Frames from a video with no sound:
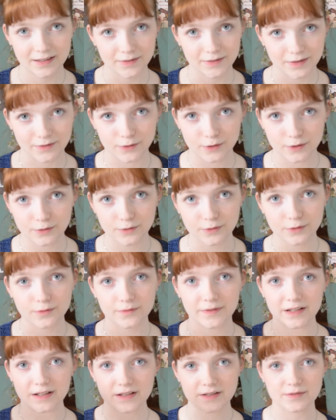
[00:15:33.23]
If you don't know
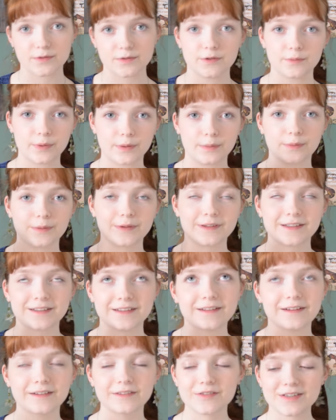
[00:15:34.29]
Finnish, you probably
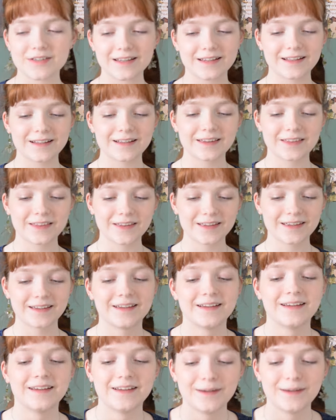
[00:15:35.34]
didn't understand anything.
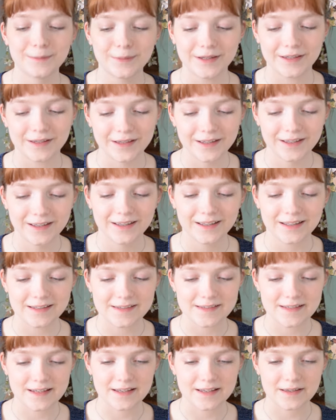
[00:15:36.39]
But yeah,
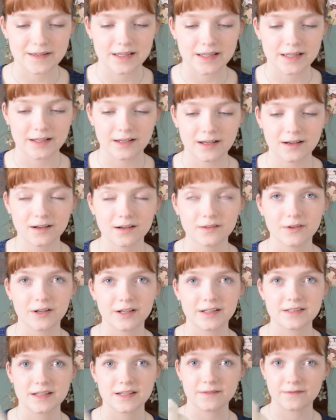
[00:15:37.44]
it's a... Lankava
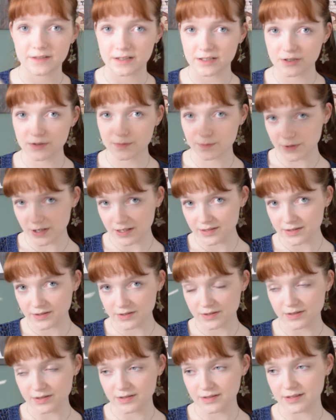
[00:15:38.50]
is a Finnish brand.
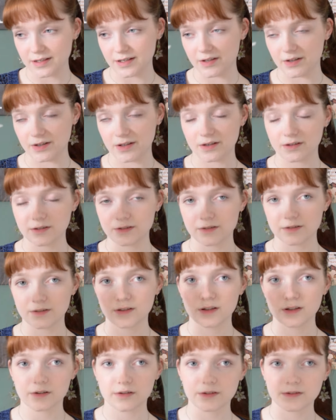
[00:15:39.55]
Yarn
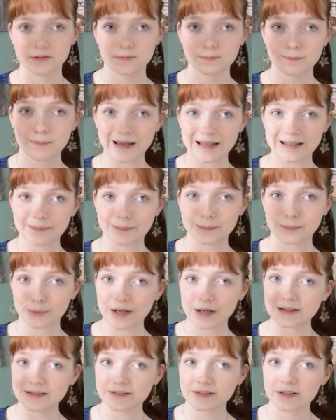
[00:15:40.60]

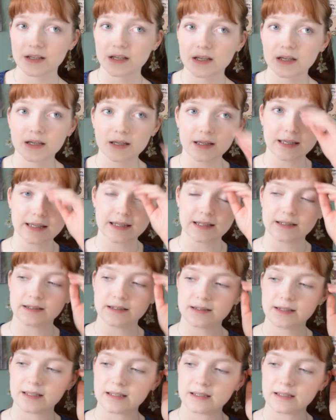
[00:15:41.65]
brand. And